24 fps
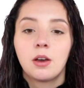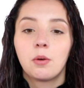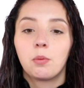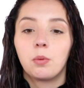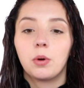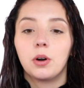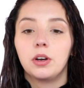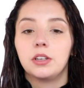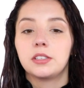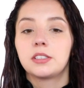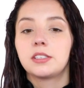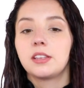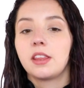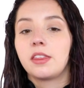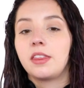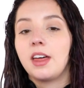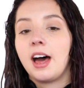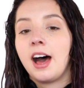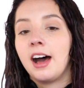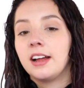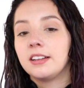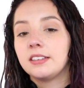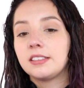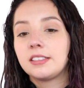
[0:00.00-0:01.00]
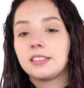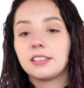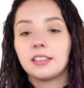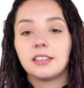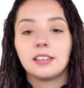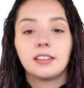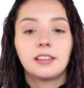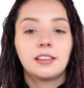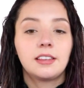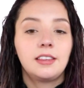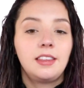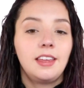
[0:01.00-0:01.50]
was that
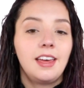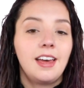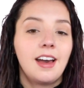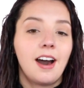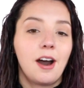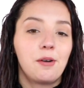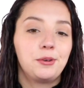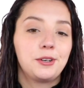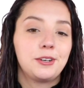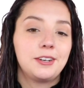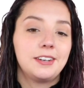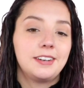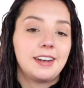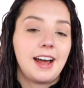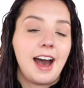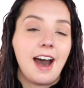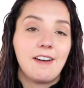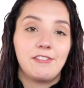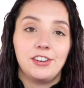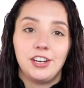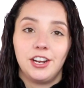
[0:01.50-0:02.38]
I wouldn't have